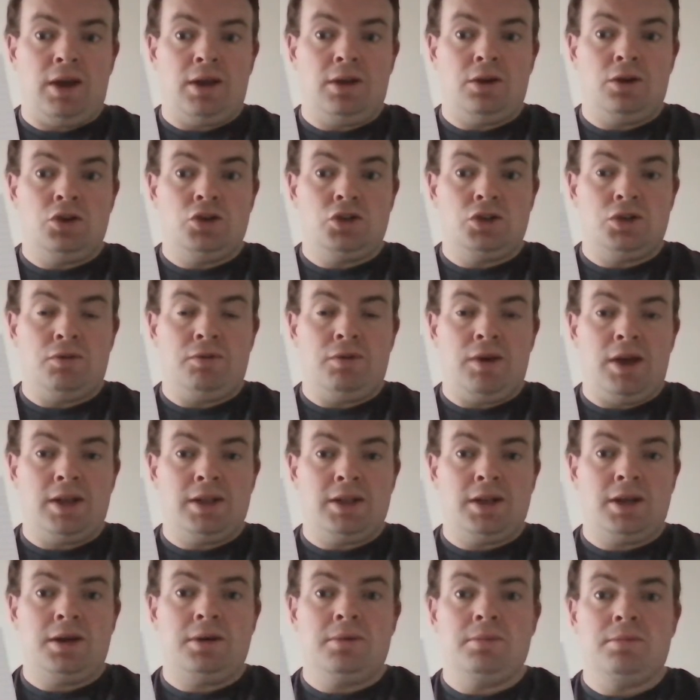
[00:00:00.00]
who's
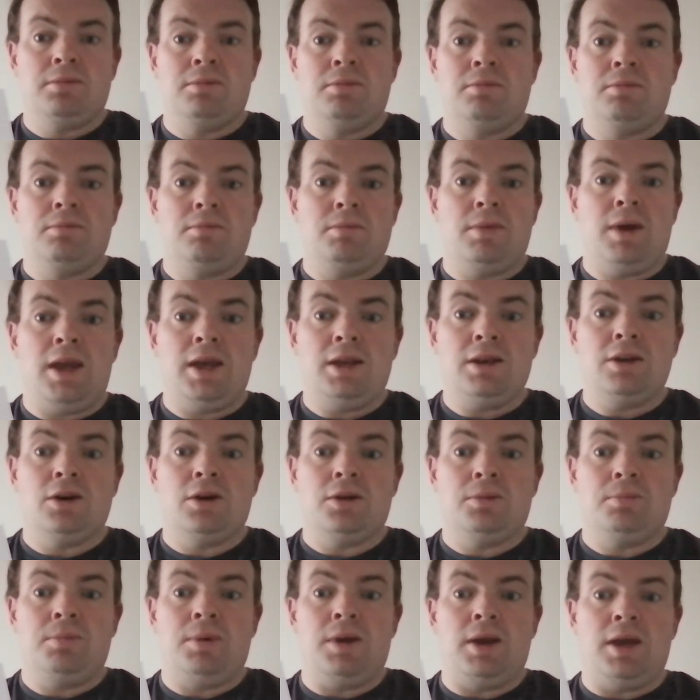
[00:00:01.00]
defending him may
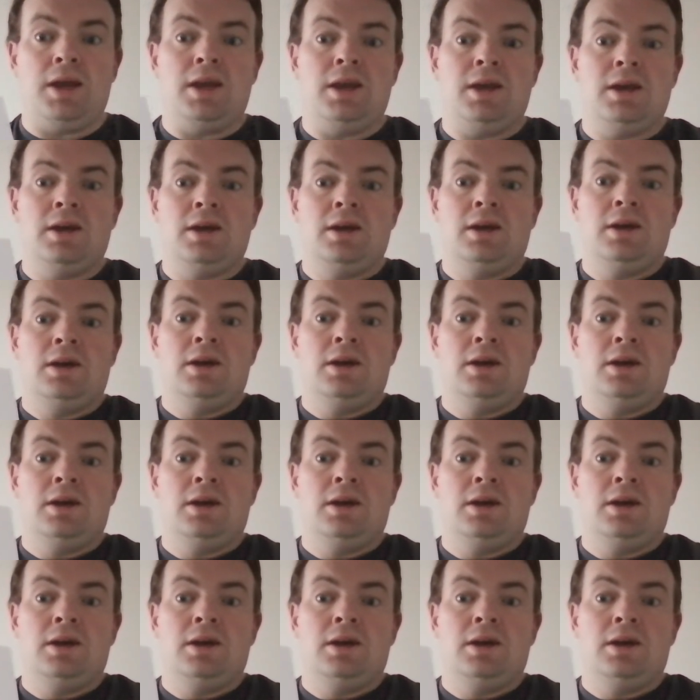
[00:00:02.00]
not be